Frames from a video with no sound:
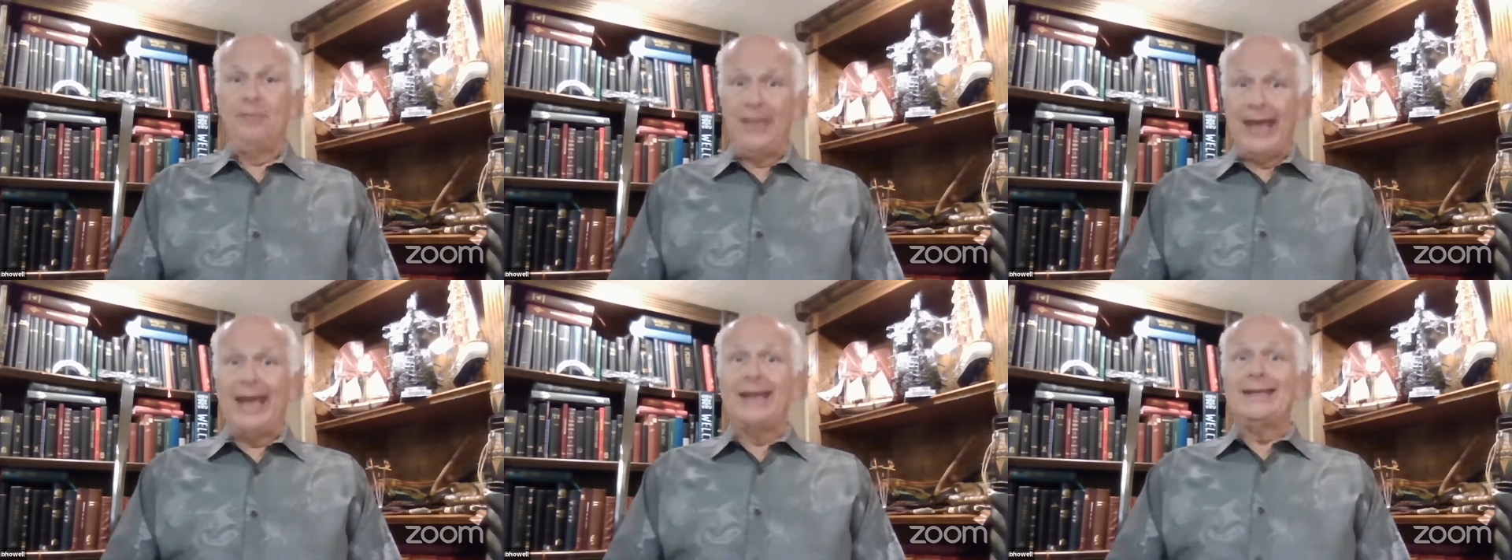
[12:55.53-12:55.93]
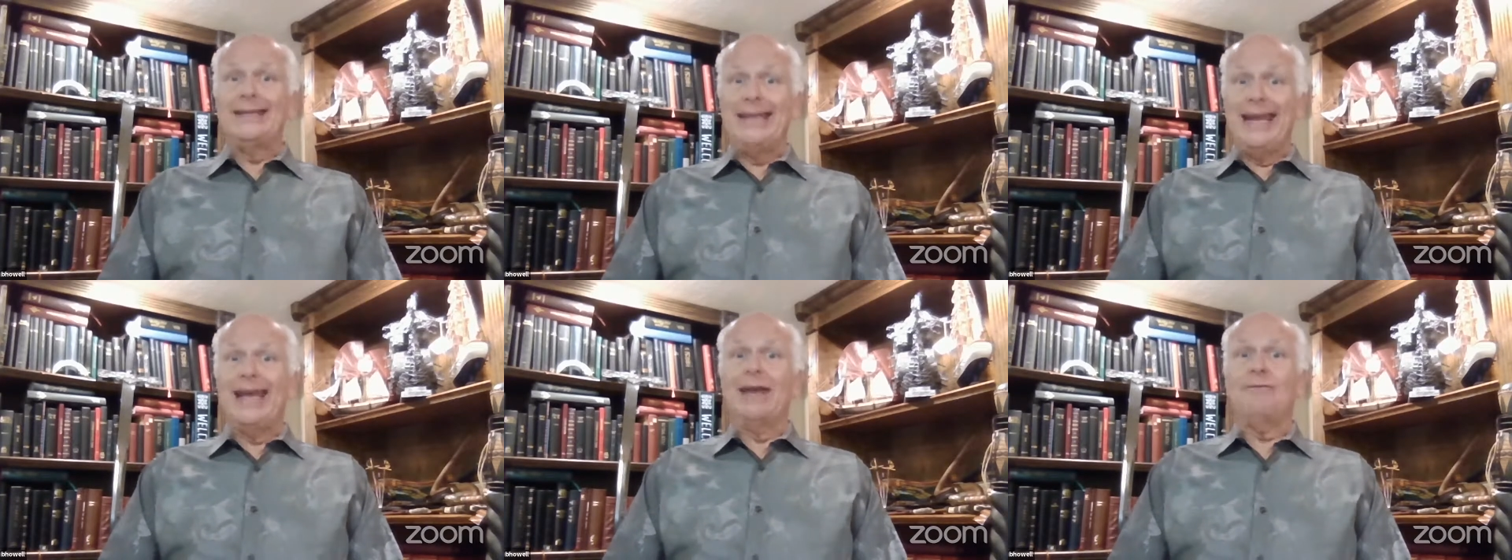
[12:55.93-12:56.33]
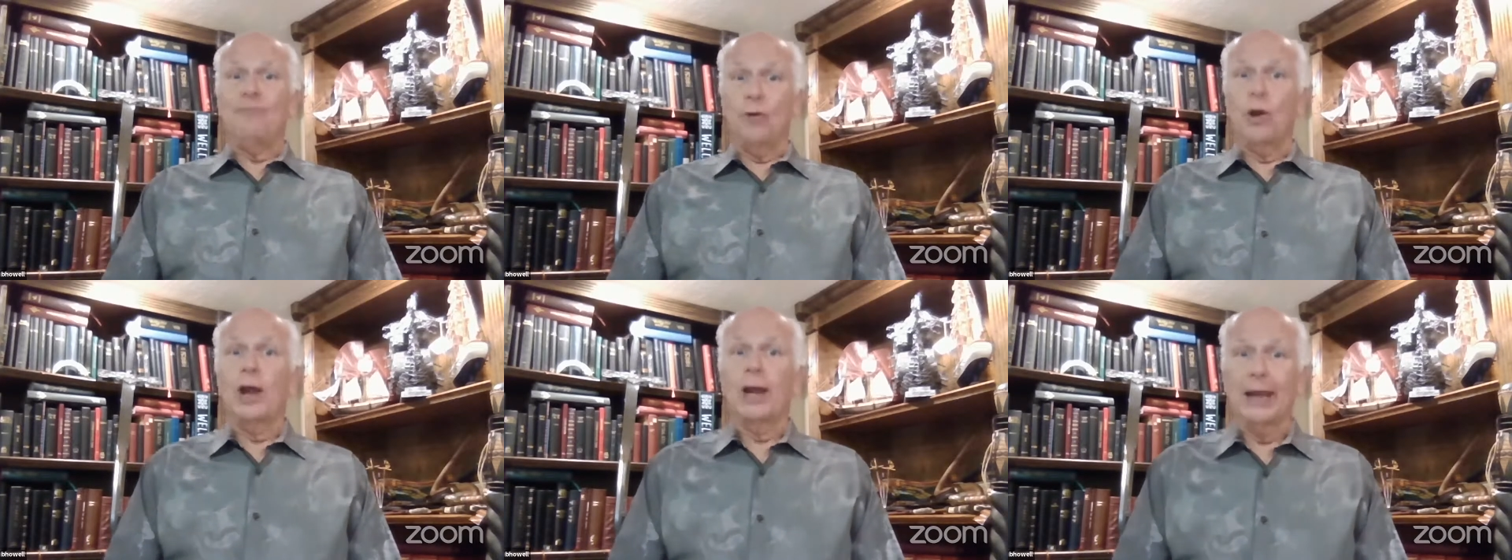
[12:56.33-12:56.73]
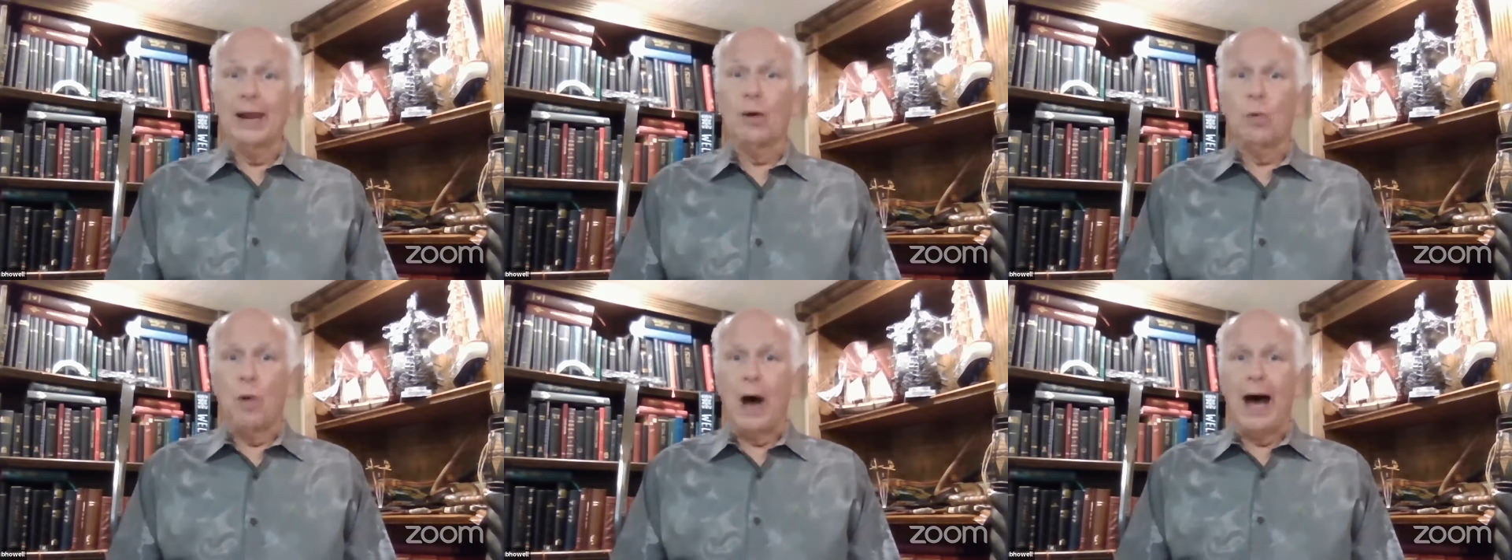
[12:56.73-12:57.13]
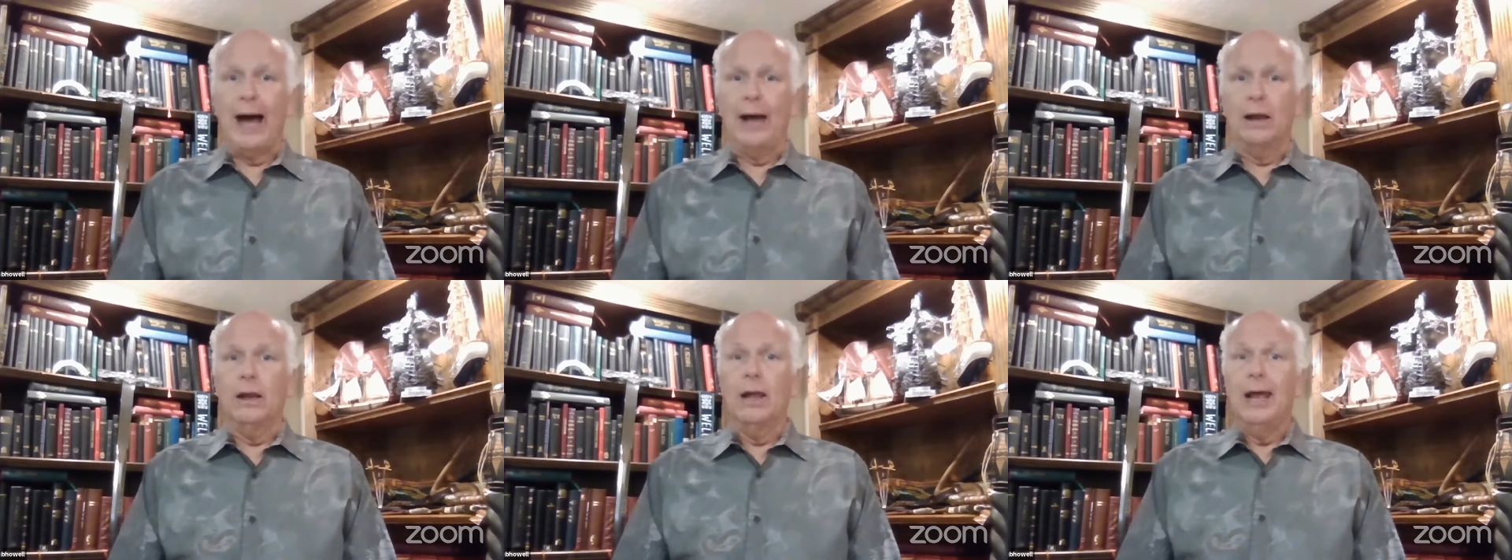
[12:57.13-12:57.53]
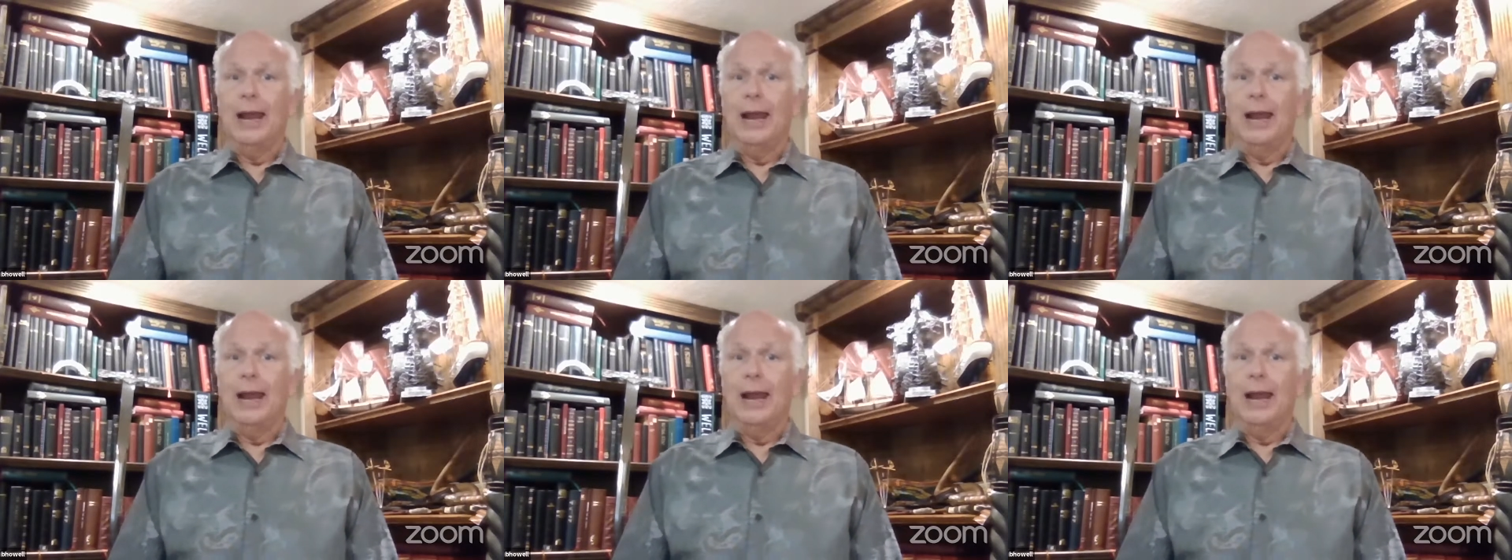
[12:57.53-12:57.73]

then did for a little while